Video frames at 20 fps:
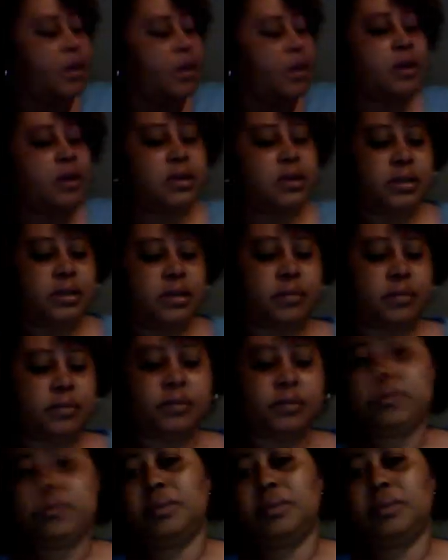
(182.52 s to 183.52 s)
Um,
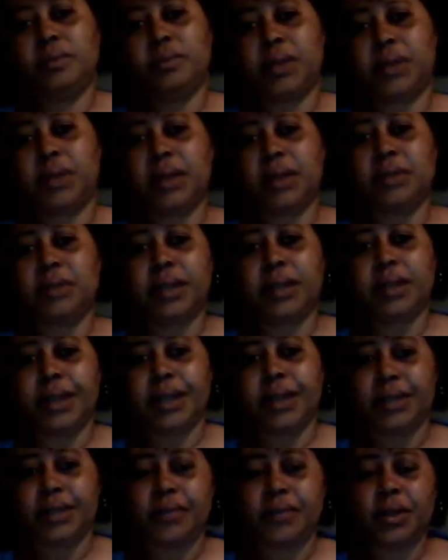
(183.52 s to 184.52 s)
probably
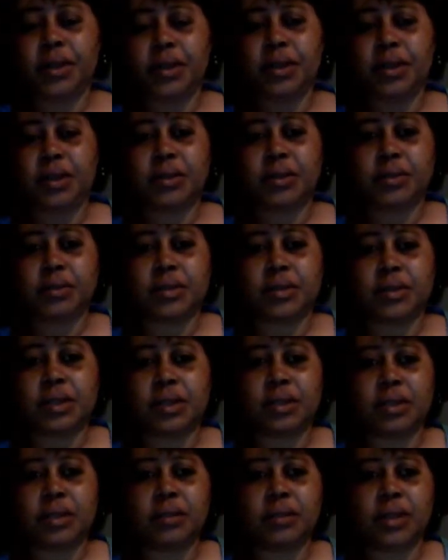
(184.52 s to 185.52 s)
last video you
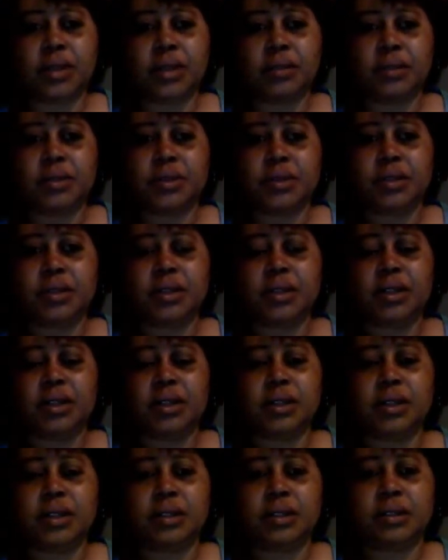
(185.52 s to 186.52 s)
seen where I received
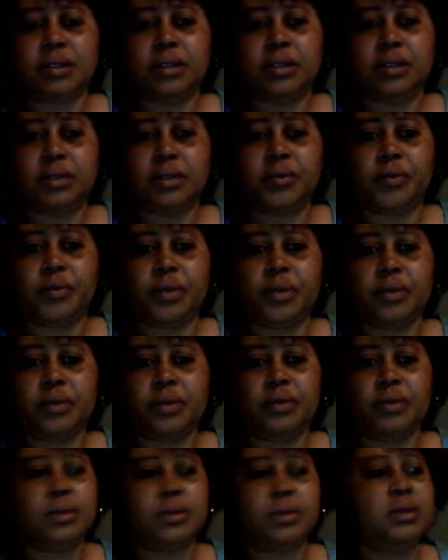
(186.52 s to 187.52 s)
a
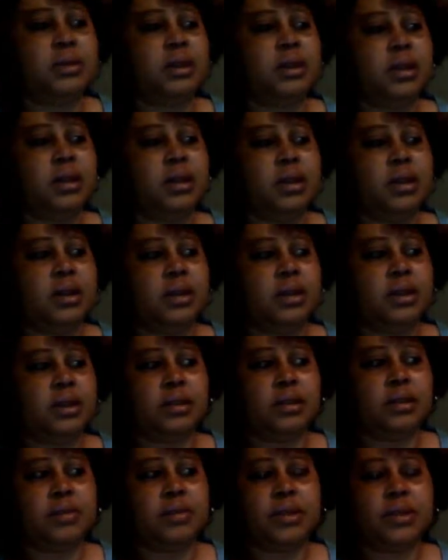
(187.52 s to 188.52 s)
diffuser.
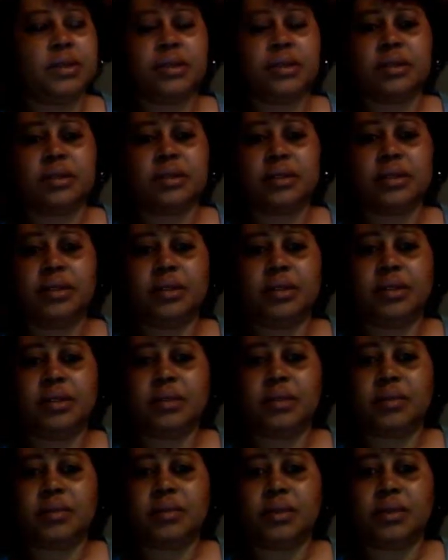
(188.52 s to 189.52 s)
Um, this is another
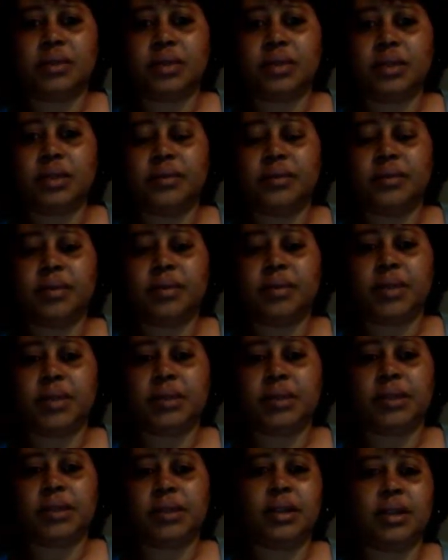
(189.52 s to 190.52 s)
one uh, from that
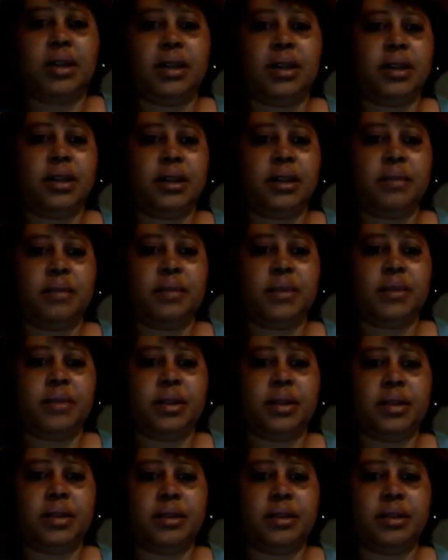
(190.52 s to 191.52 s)
same
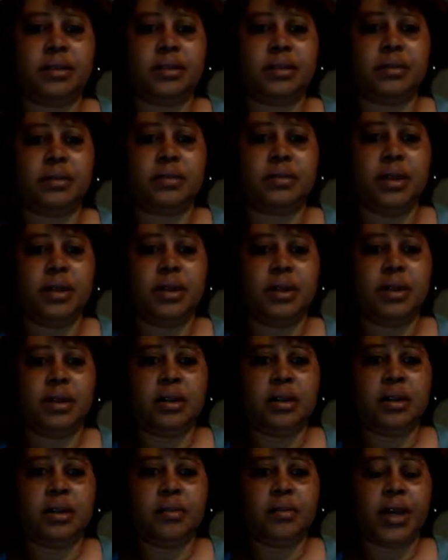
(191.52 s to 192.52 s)
company. Um,
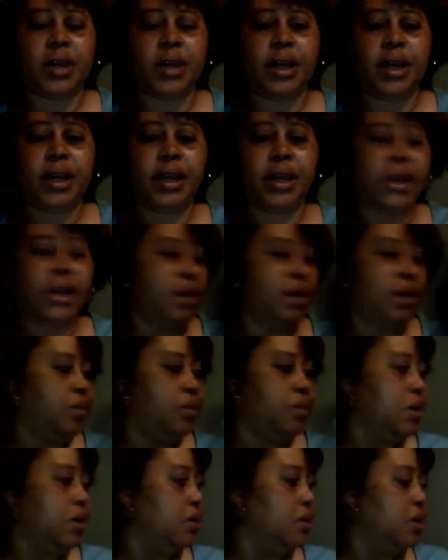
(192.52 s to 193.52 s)
Redhead
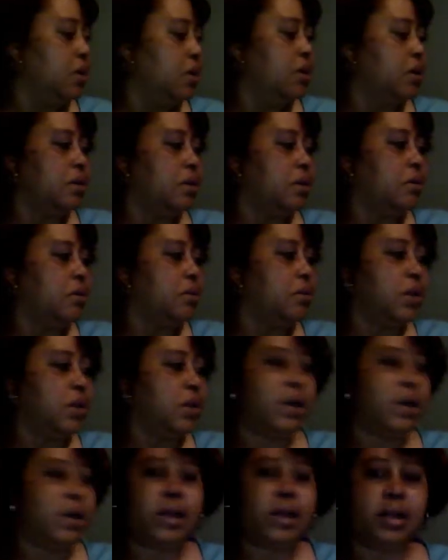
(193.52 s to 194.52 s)
Beauty or
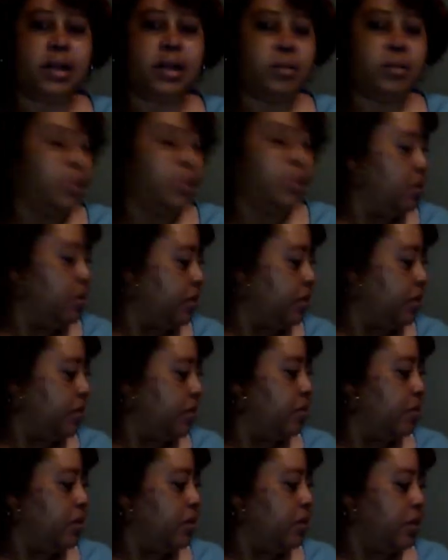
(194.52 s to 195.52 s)
Rawhide Beauty if I'm
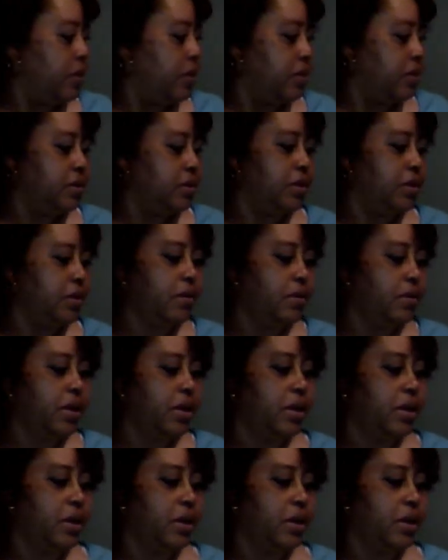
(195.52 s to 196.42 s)
pronouncing it right.